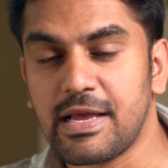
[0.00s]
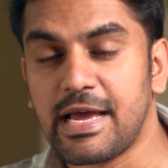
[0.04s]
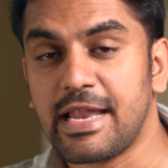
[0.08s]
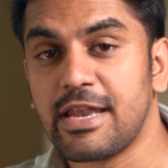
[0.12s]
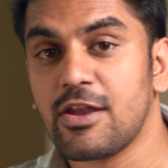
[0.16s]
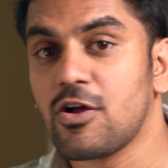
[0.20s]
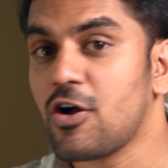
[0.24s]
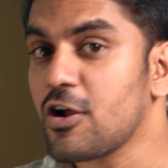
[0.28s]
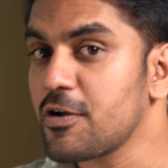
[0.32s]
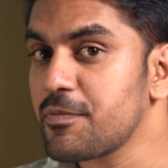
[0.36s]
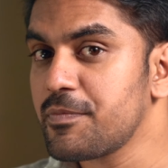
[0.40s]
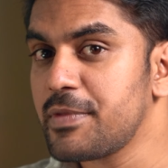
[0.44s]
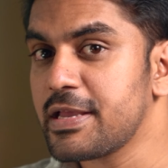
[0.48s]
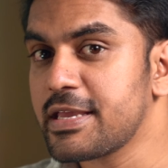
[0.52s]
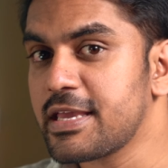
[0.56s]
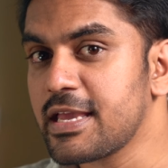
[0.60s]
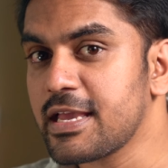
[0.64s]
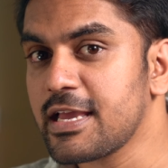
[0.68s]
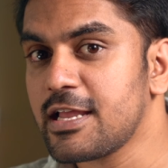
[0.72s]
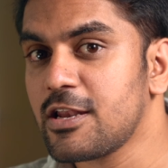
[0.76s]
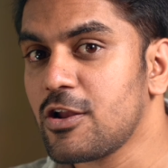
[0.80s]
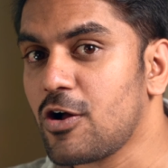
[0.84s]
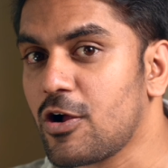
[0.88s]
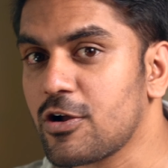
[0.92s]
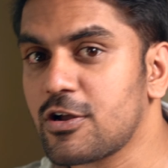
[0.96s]
and not
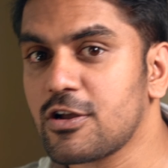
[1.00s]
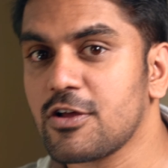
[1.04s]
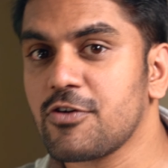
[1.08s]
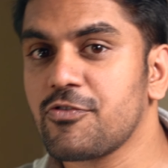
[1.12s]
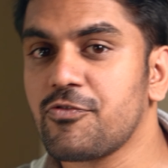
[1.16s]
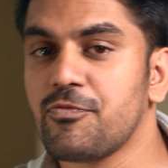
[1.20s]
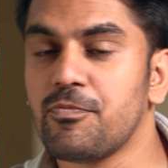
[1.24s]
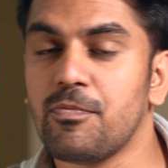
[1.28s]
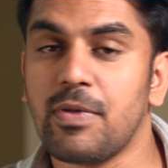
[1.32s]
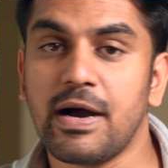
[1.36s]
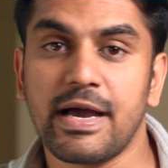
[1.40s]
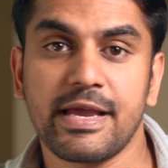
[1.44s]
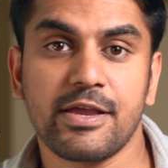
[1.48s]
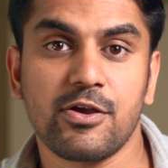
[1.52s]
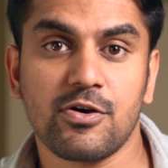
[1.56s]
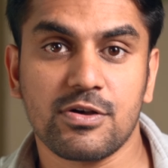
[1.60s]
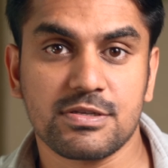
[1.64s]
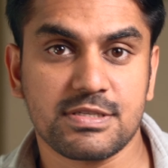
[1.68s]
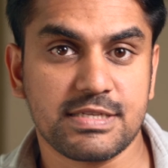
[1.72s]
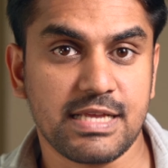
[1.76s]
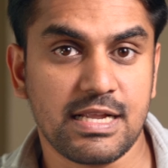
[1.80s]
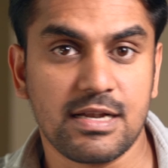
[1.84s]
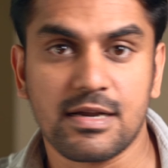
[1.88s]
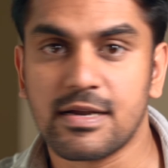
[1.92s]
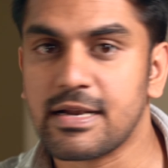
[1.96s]
making a lot of buy or
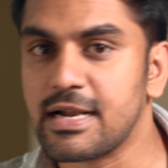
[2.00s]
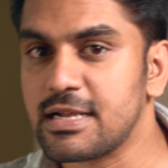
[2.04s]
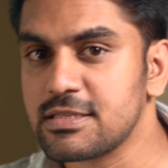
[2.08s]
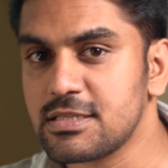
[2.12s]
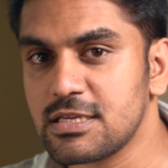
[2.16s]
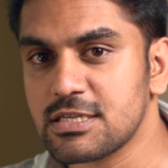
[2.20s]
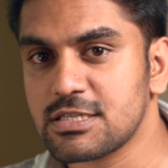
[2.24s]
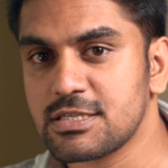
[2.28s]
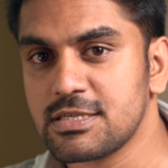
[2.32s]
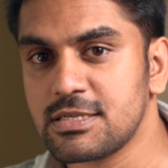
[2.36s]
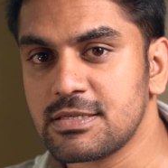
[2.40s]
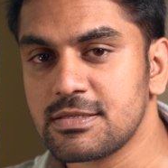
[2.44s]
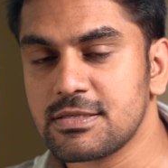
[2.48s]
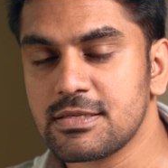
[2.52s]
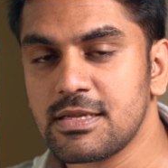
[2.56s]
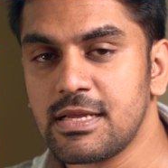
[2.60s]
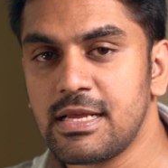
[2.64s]
sell transactions,